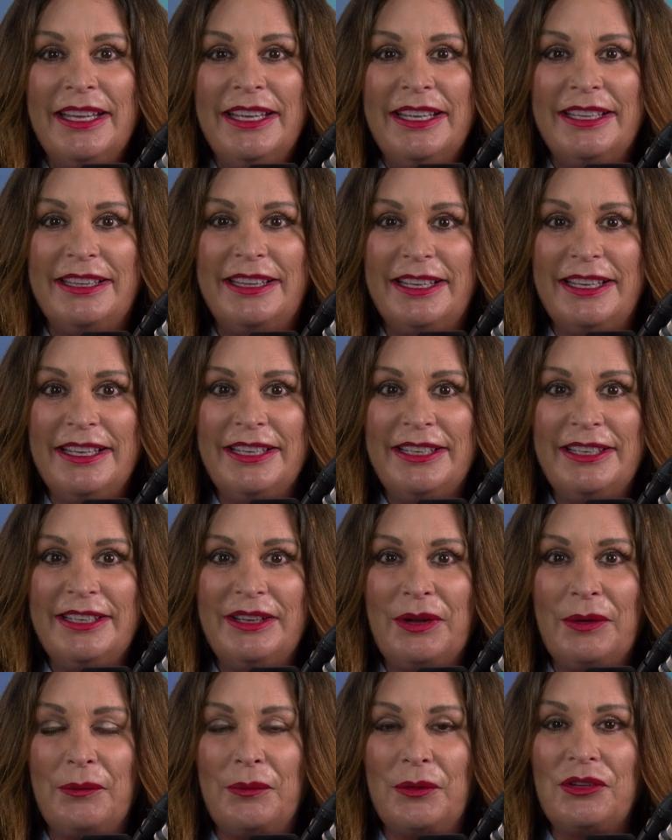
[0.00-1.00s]
Then
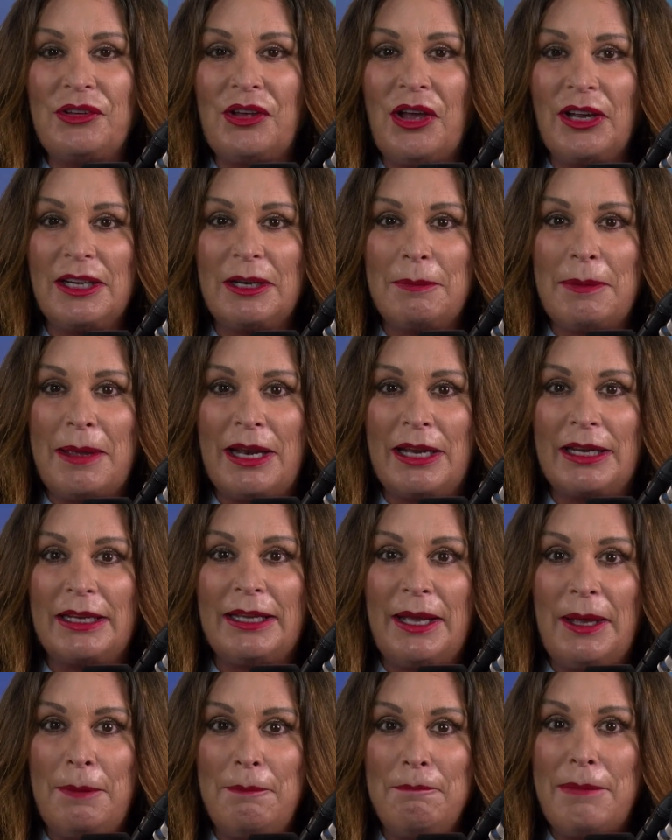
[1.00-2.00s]
we're talking about a
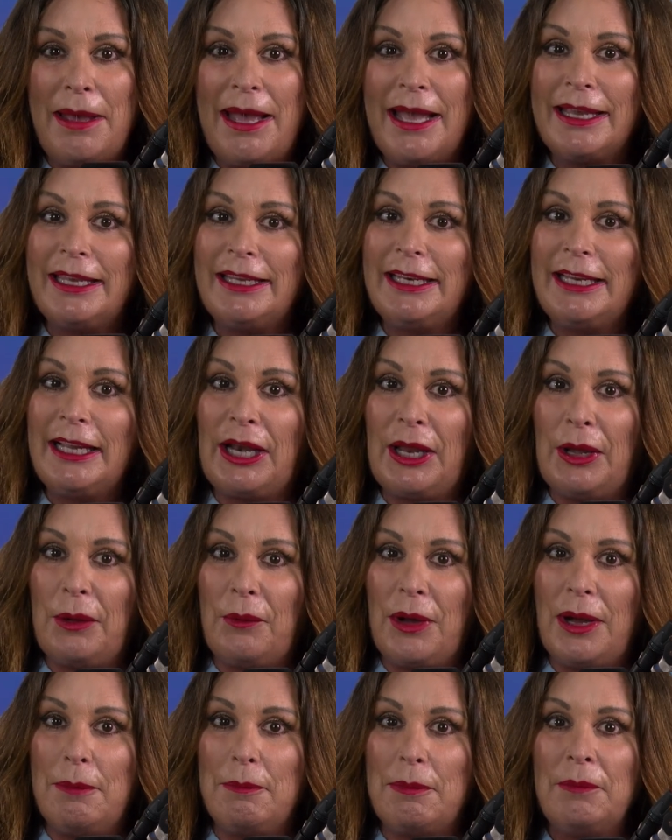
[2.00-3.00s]
comeback and a glow
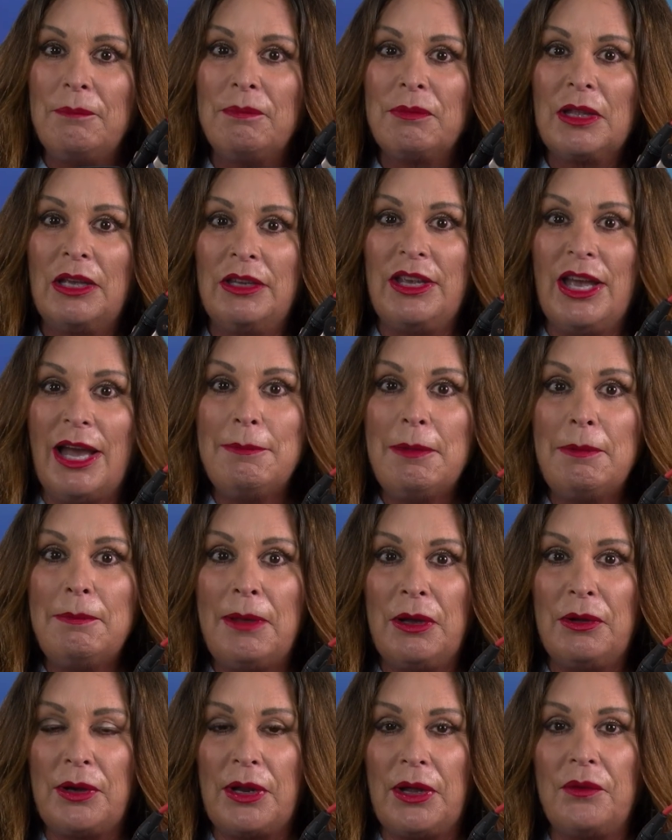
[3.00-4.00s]
up.
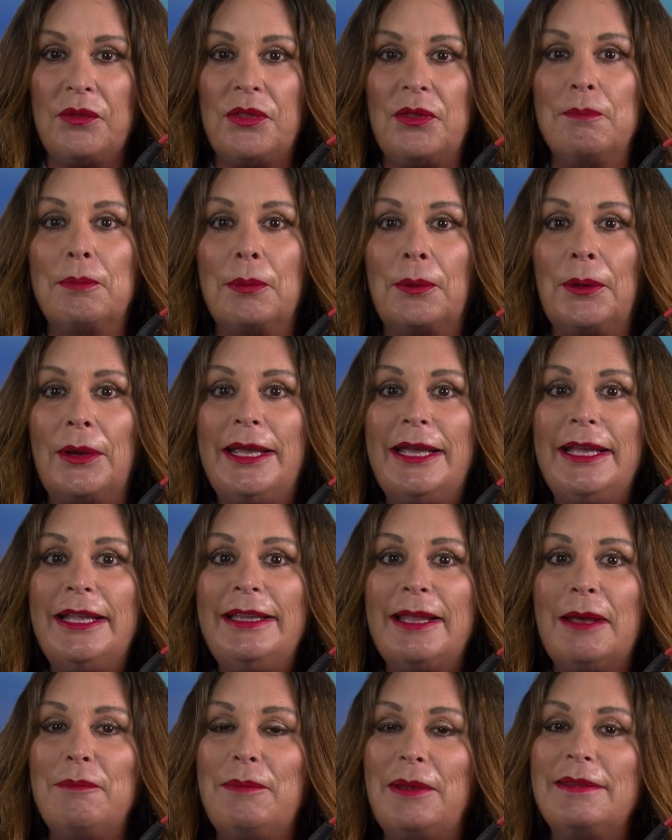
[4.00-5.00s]
Yamamoto, the brand
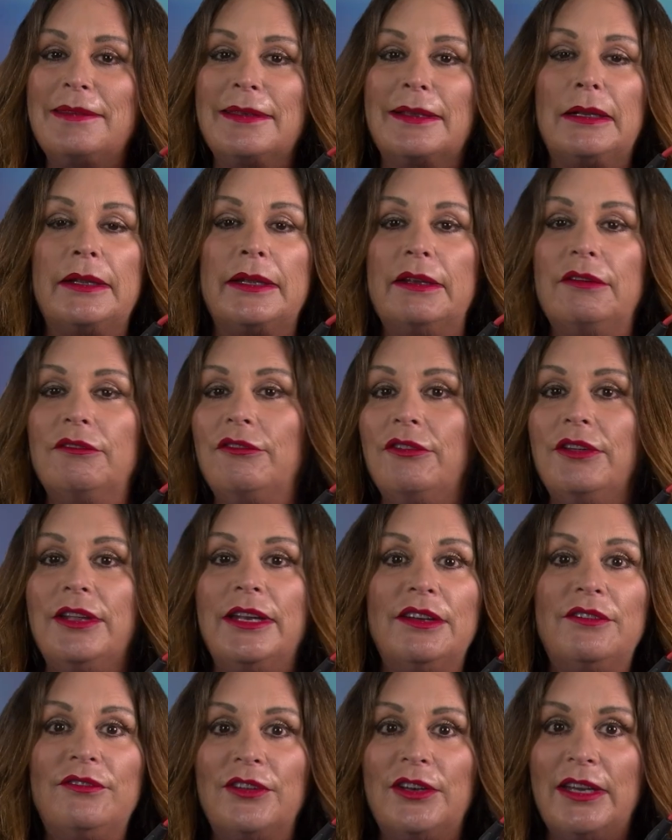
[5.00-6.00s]
that basically
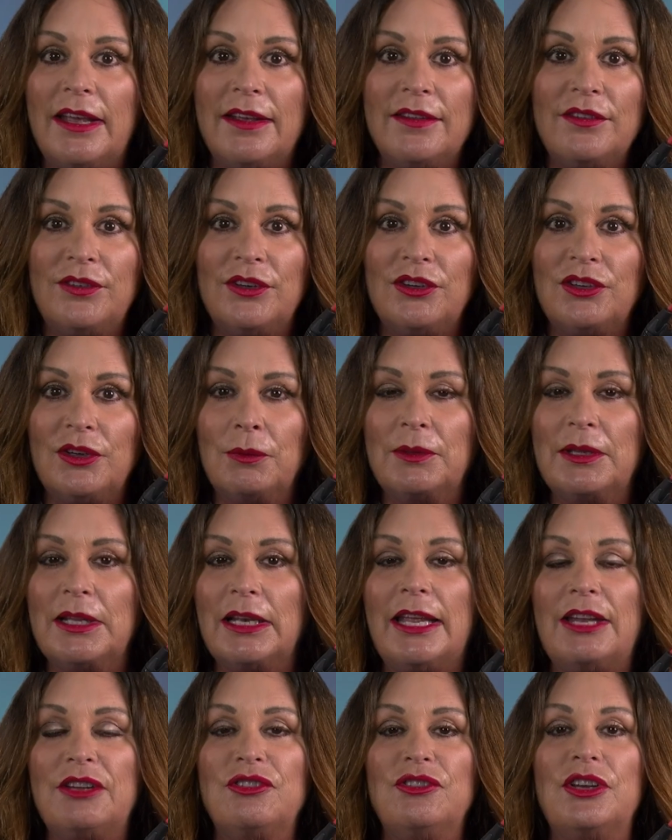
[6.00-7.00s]
invented finesse fishing with the
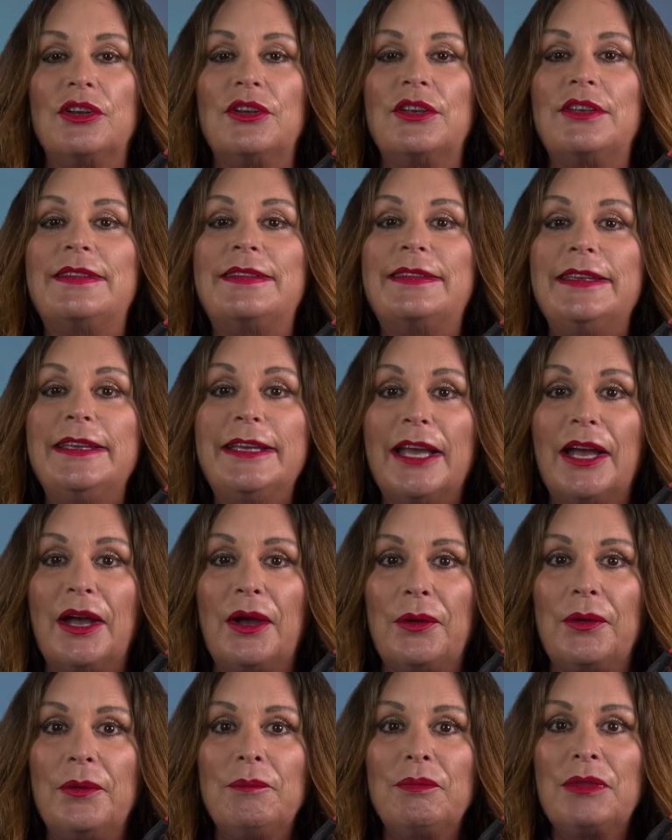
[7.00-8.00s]
legendary Slinko,
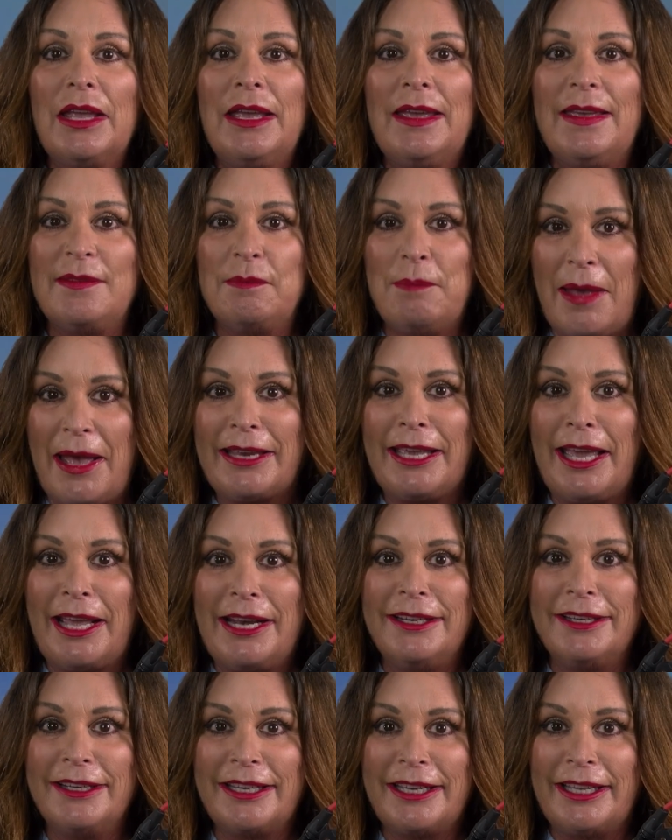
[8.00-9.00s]
is back at
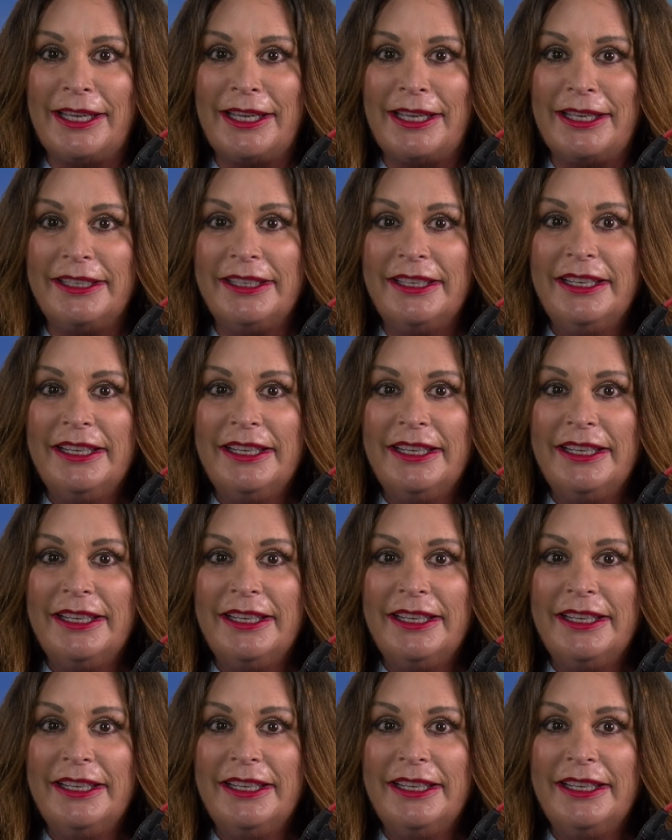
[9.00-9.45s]
it again.